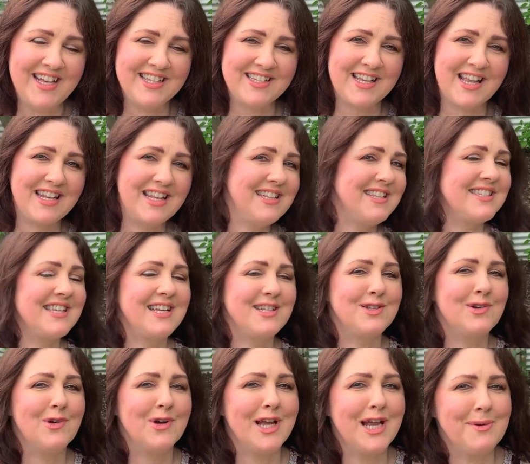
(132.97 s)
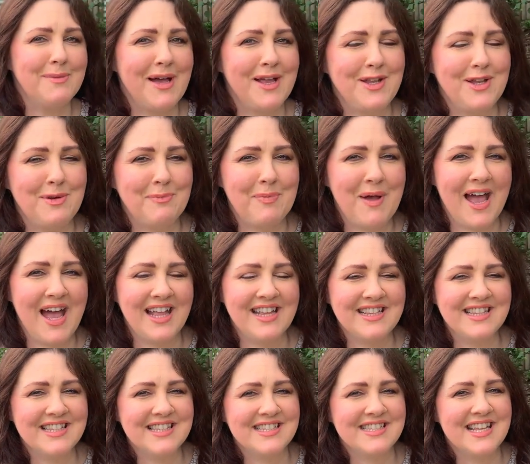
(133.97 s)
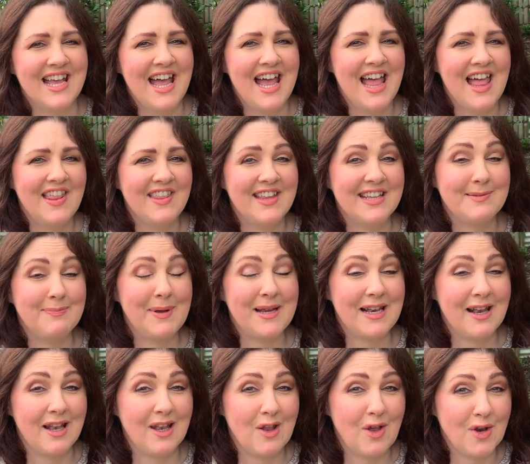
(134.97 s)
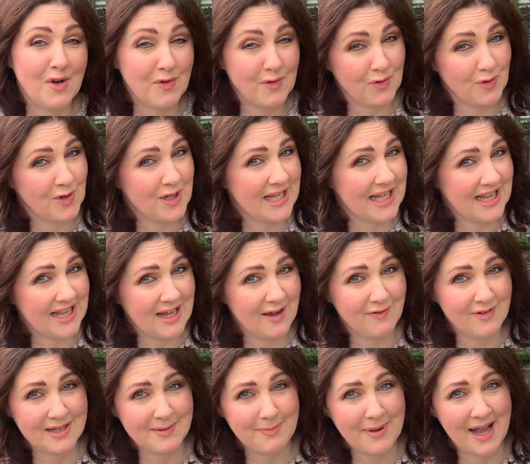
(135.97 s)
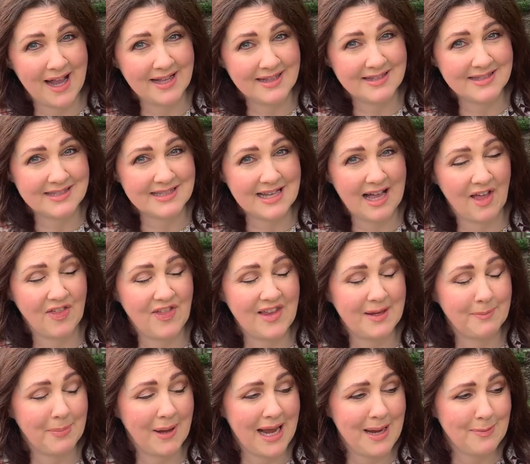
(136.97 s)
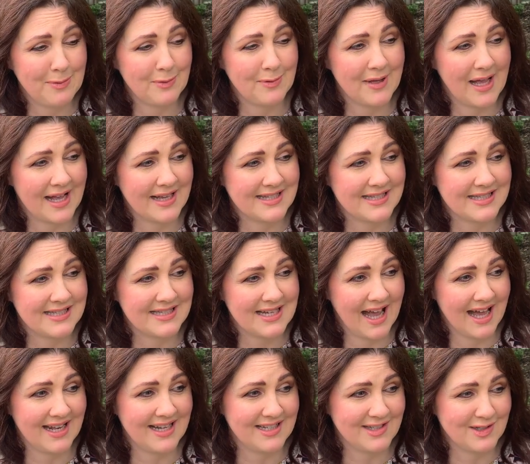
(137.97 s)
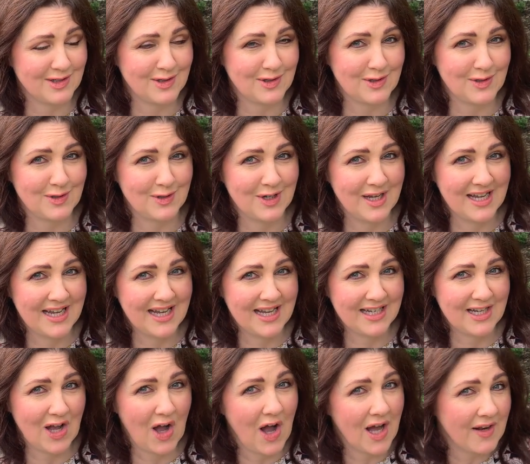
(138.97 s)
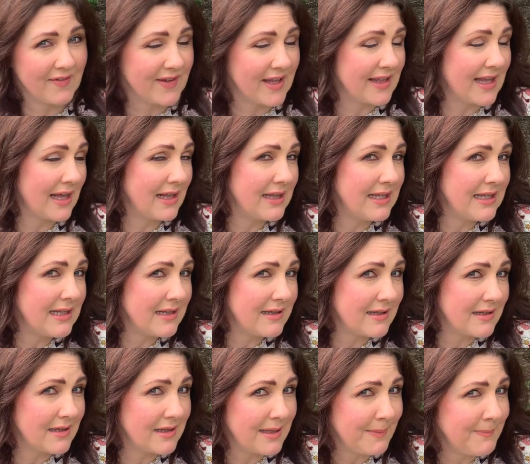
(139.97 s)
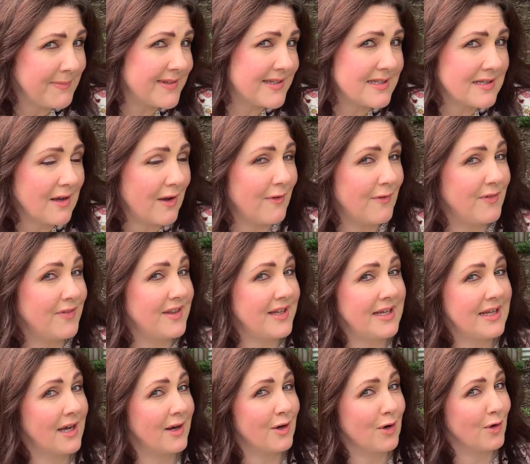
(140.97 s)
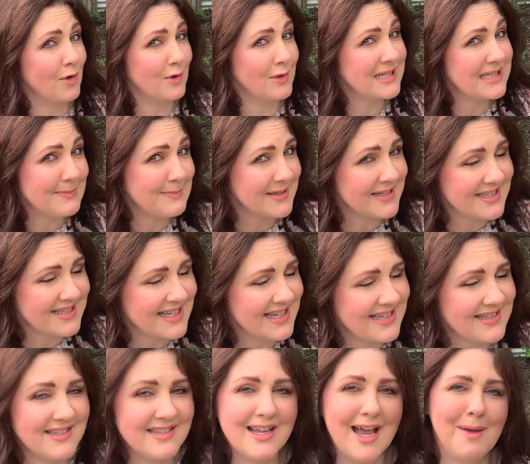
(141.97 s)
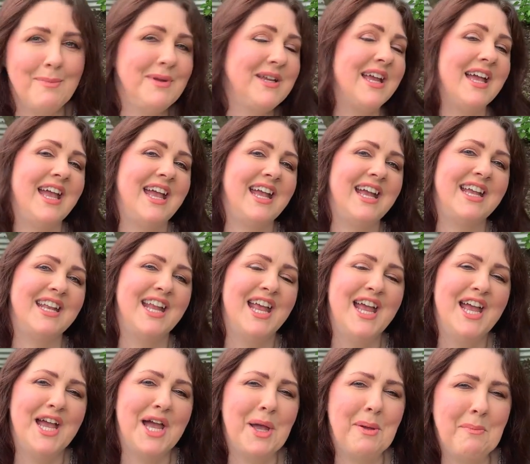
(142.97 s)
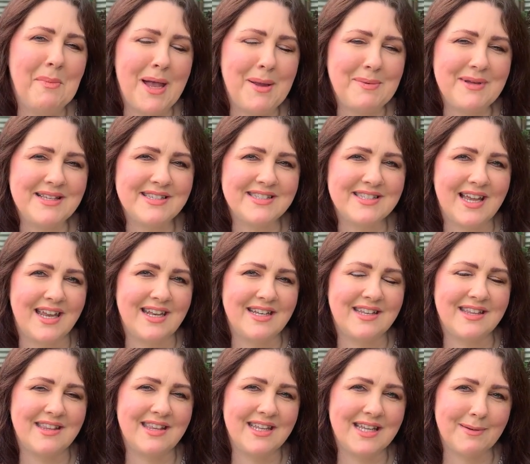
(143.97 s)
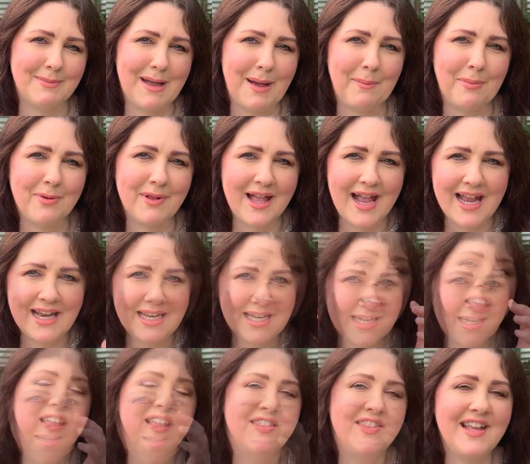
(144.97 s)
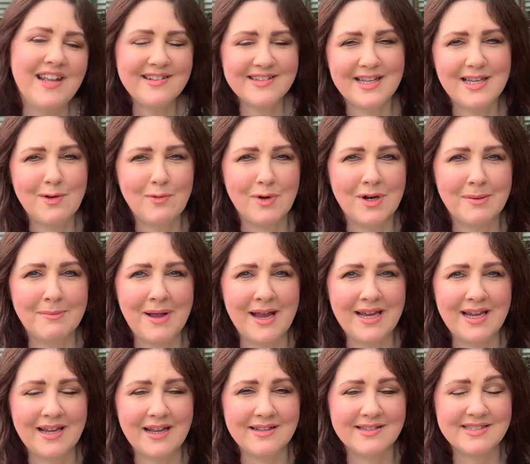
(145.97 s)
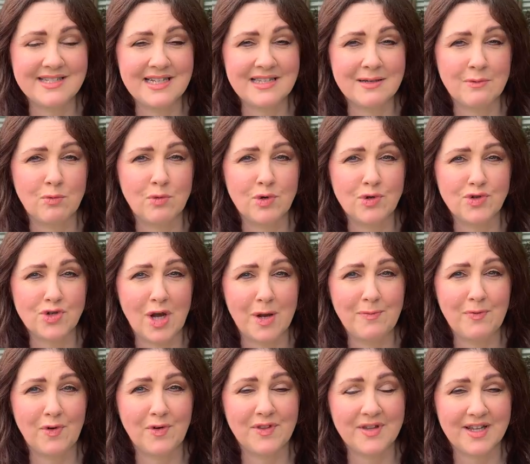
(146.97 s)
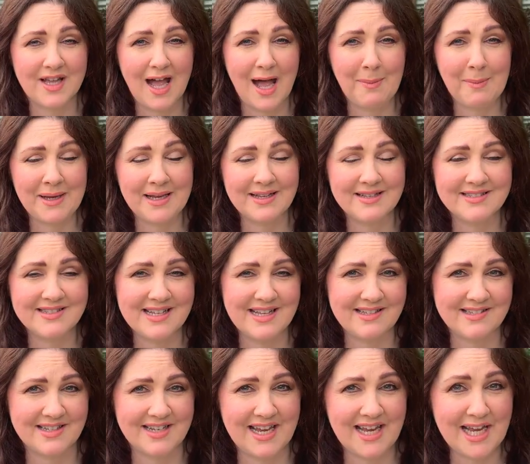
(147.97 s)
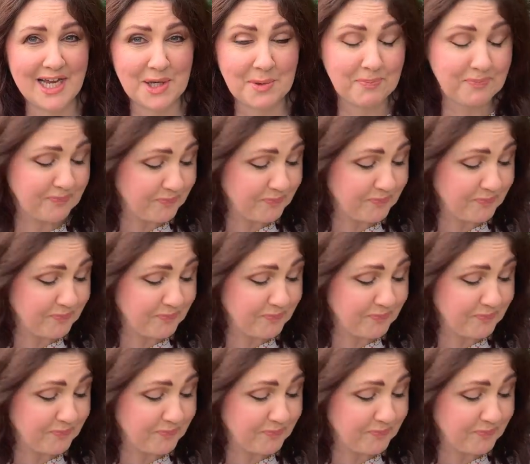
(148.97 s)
So let's get talking about new patterns. There's been a lot of really lovely patterns. I think people are starting to kind of get that little glimpse of the Christmas season coming ahead and maybe starting to think about planning things that you want to make and see in the wardrobe for the coming season ahead.